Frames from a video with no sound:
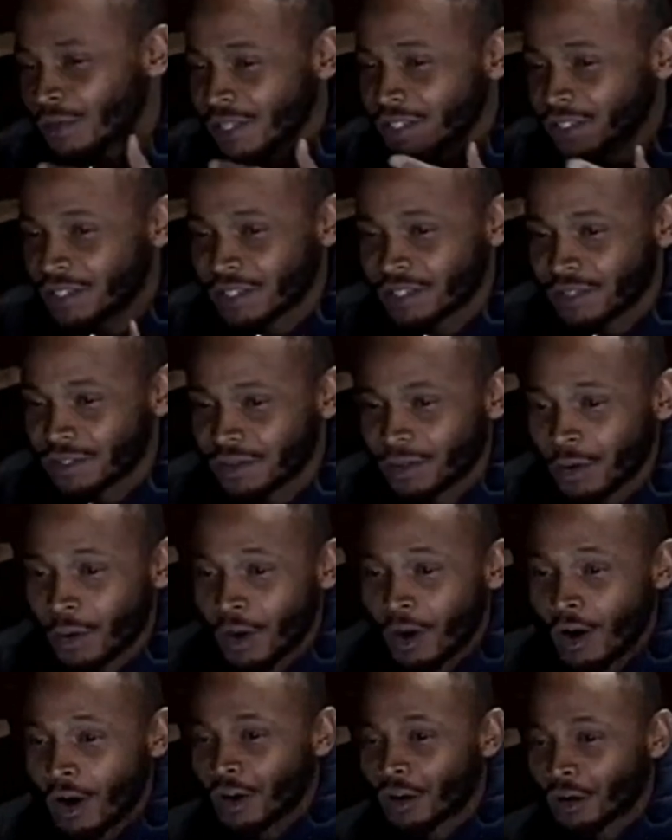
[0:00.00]
this is an
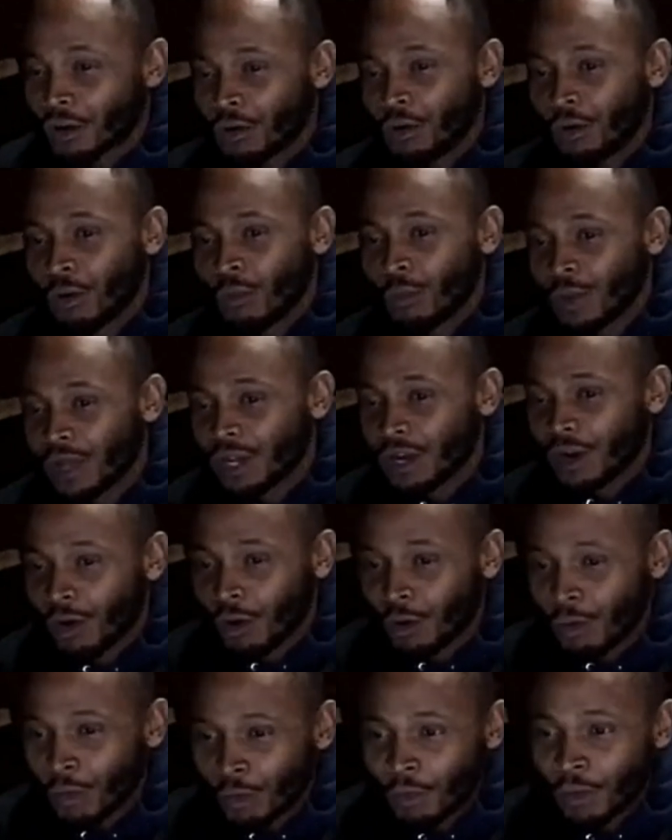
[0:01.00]
article a week
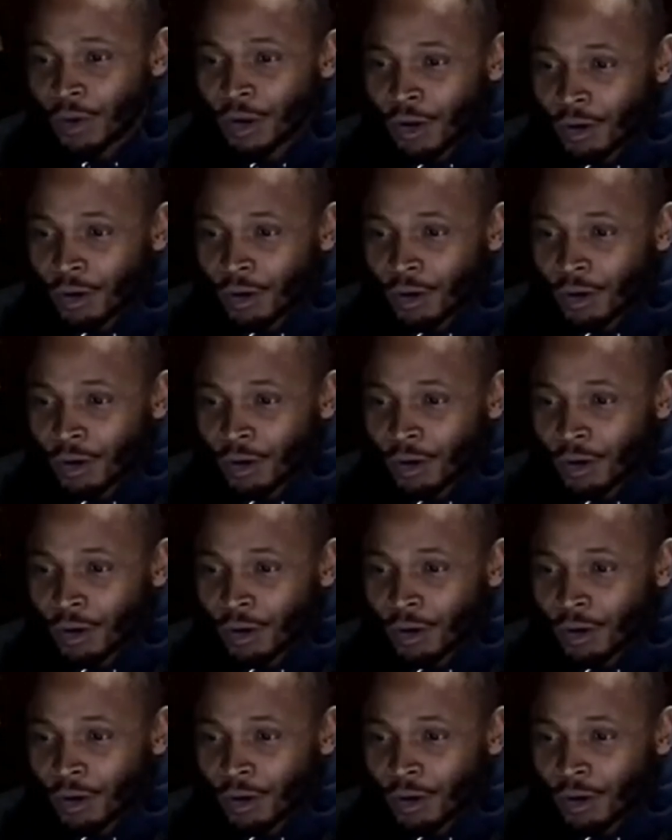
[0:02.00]
old.